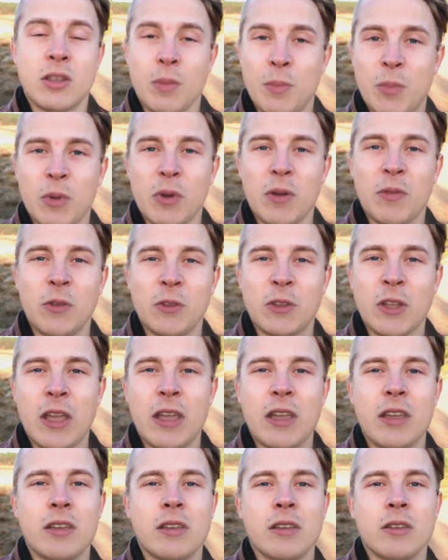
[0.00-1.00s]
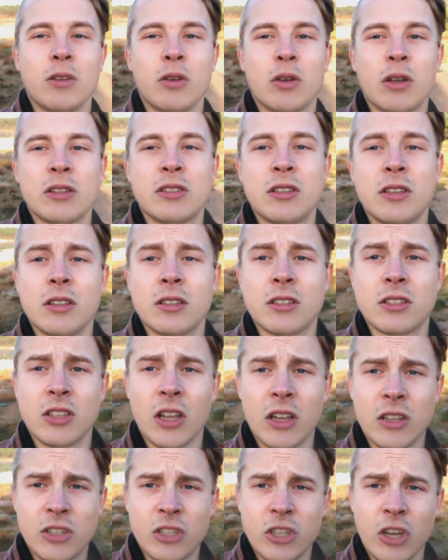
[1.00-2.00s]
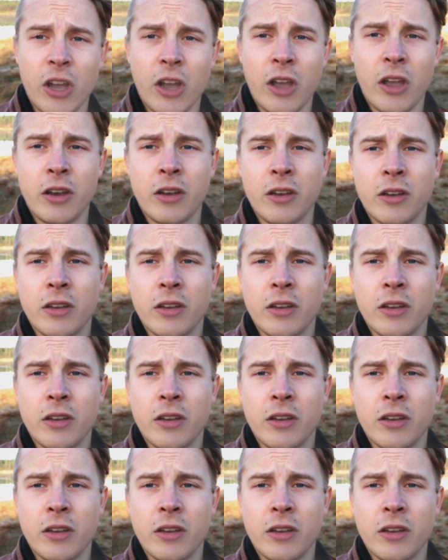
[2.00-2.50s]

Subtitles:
a beautiful day, you can see it's sunshine.